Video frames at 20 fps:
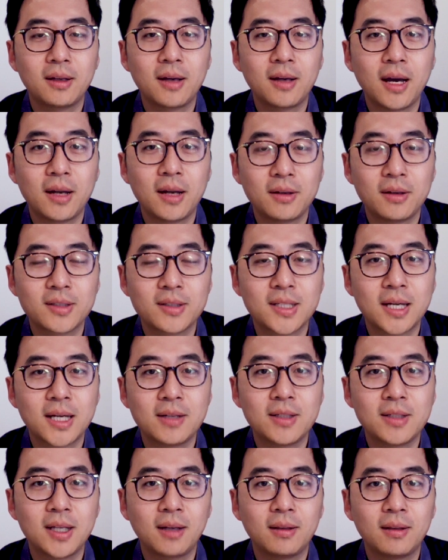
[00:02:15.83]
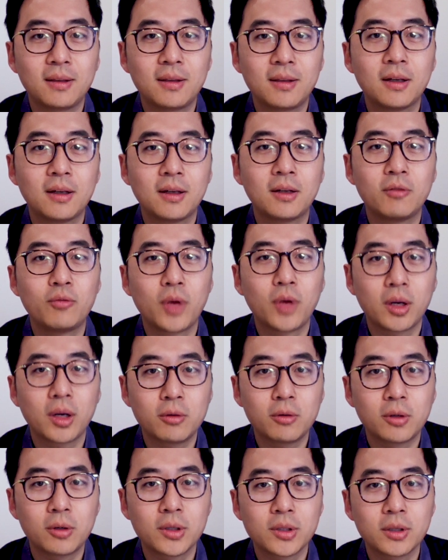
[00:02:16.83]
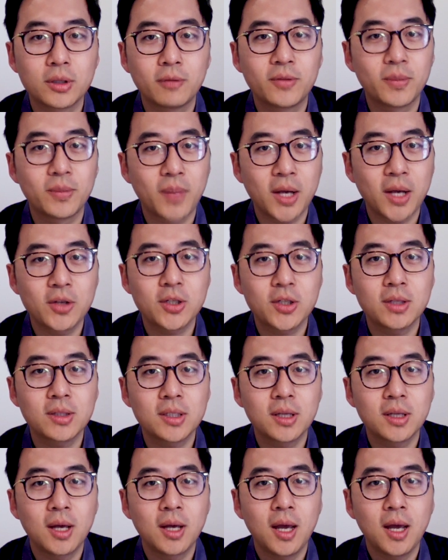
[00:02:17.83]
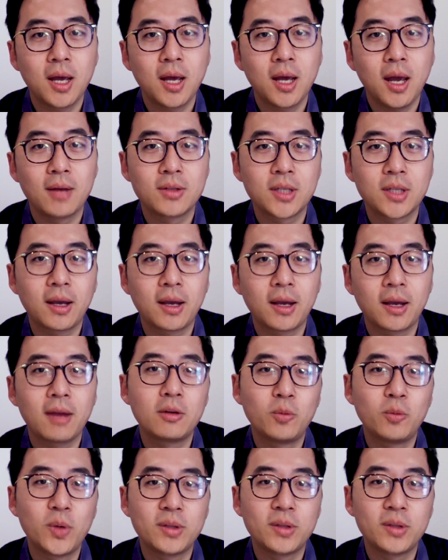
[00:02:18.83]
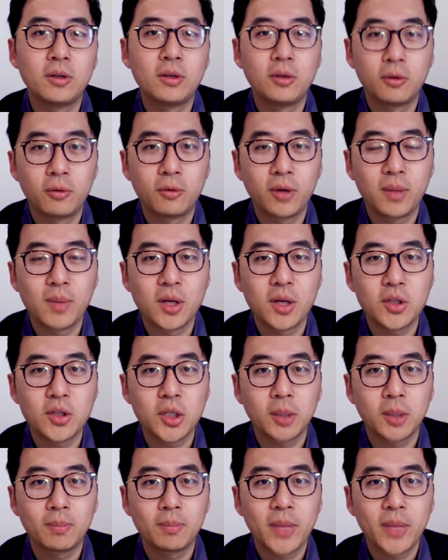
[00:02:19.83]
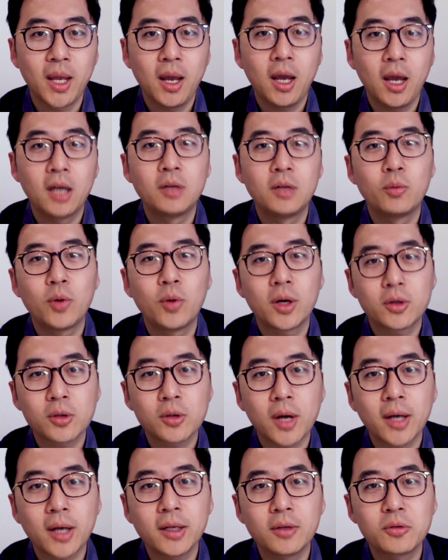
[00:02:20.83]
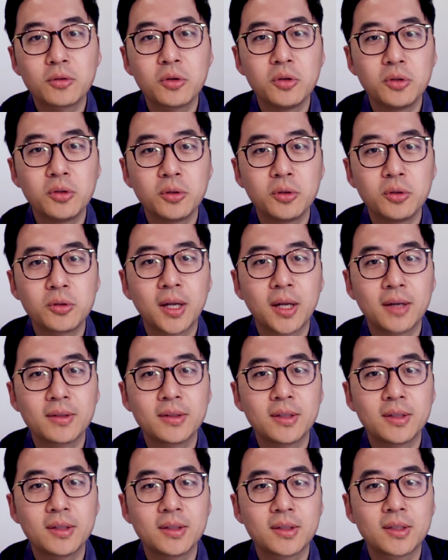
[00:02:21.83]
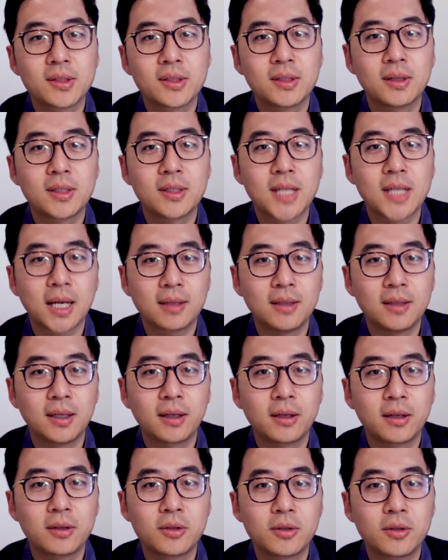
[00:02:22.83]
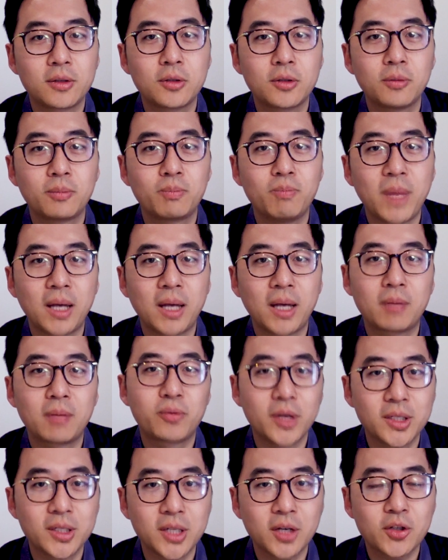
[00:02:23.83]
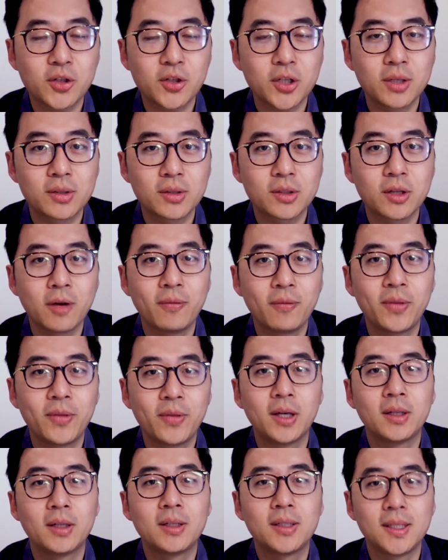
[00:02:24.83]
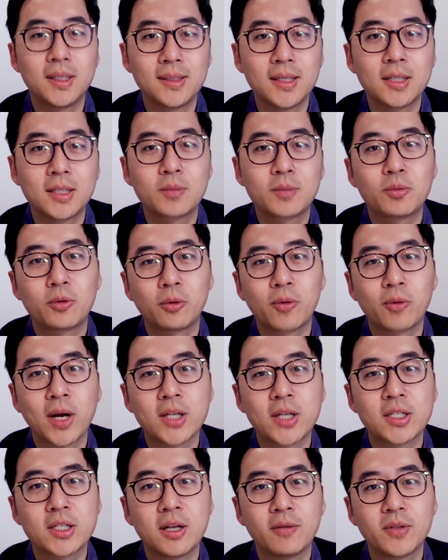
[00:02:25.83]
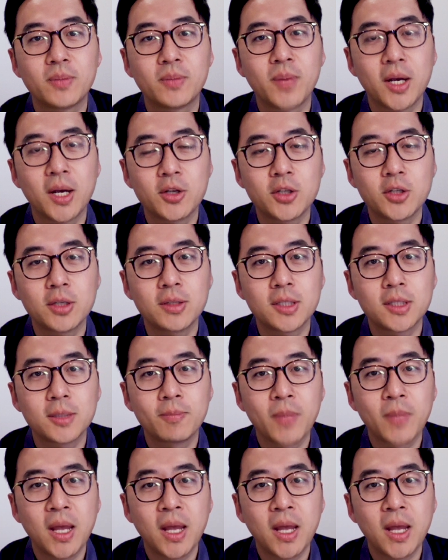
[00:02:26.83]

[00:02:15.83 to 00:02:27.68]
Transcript: understanding the records of the patients and together with a neuroimaging. And we're trying to utilize this technique to make predictions of the disease progression of the patients.